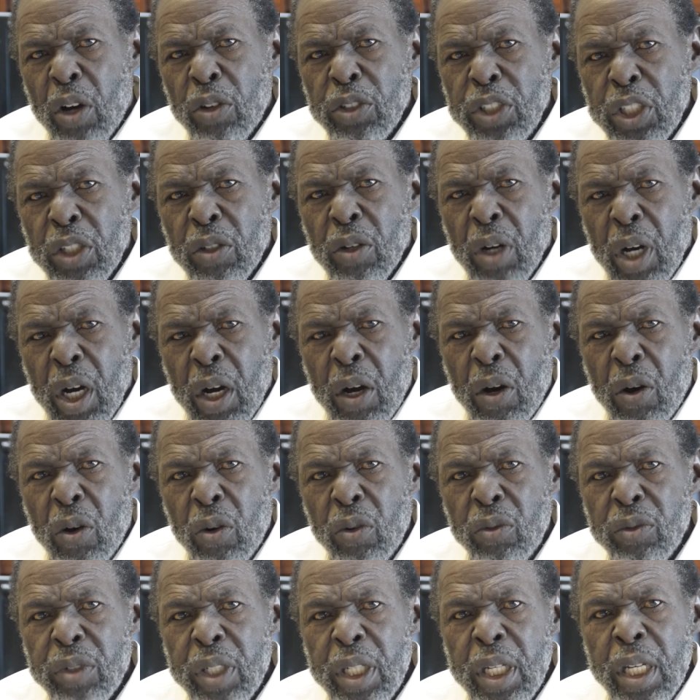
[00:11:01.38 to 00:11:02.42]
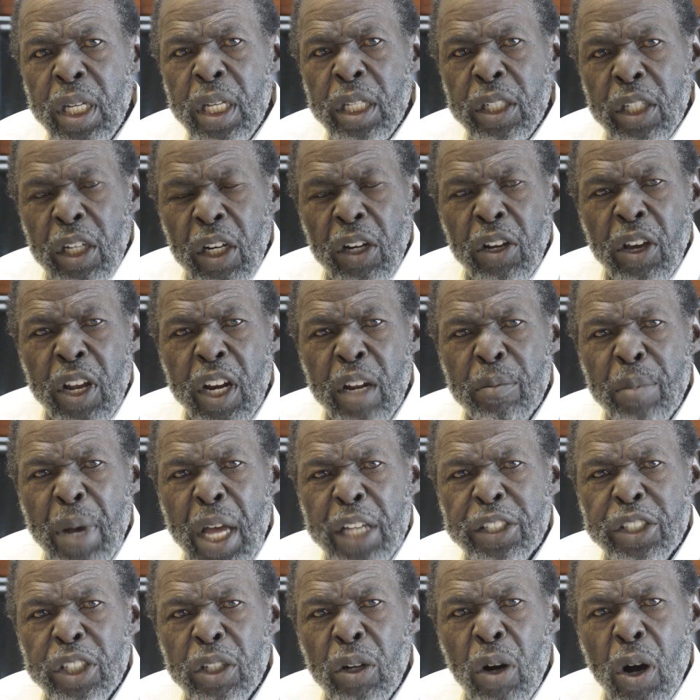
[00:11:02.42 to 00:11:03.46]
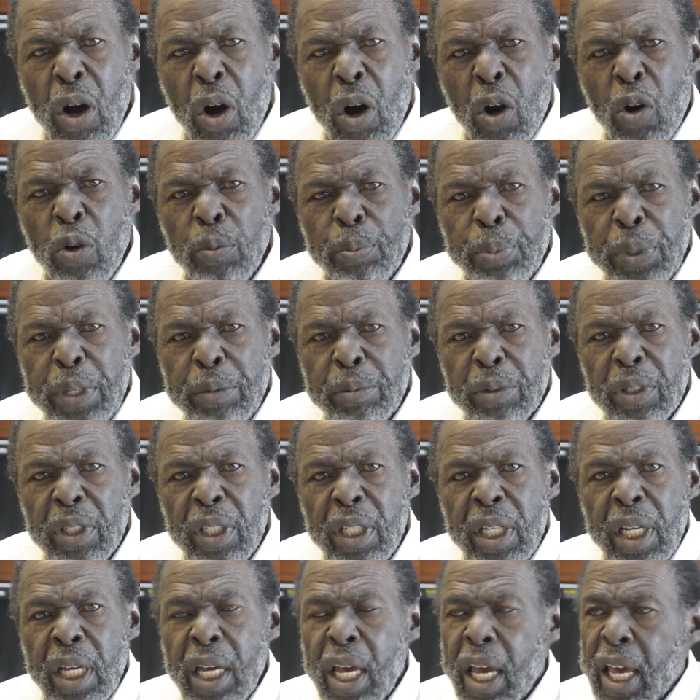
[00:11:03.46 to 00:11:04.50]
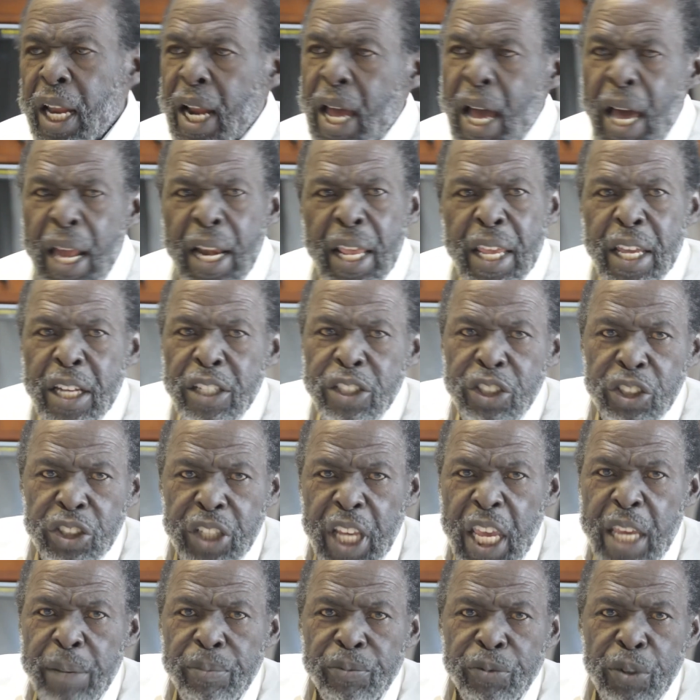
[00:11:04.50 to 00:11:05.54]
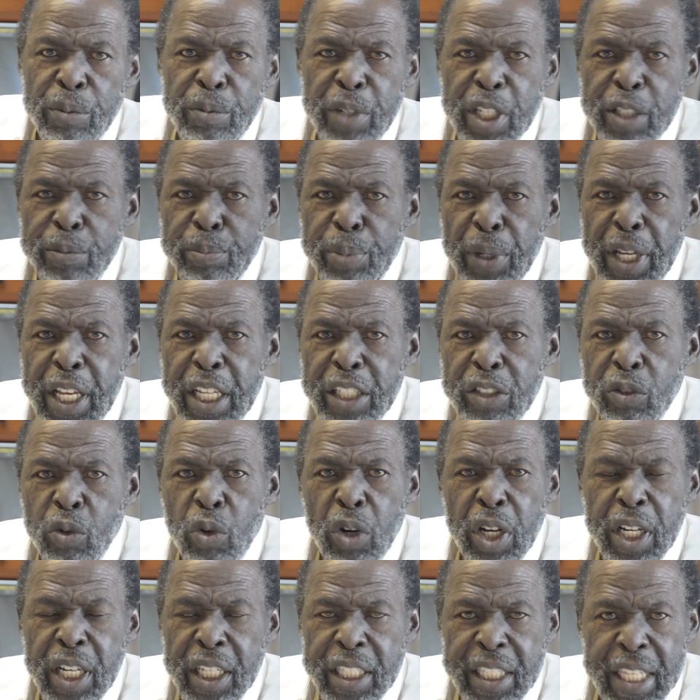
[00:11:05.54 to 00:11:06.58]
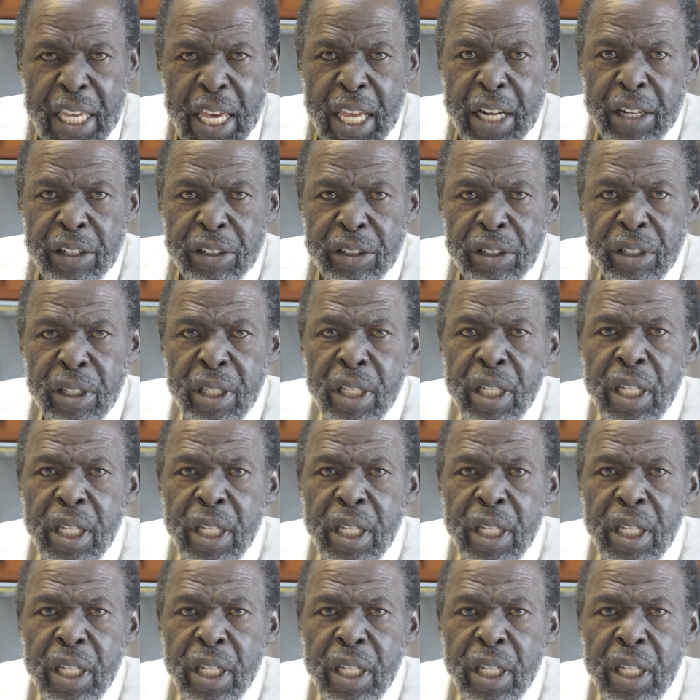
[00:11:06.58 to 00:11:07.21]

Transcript: your own to learn about your own people and how they escaped from this place going to Canada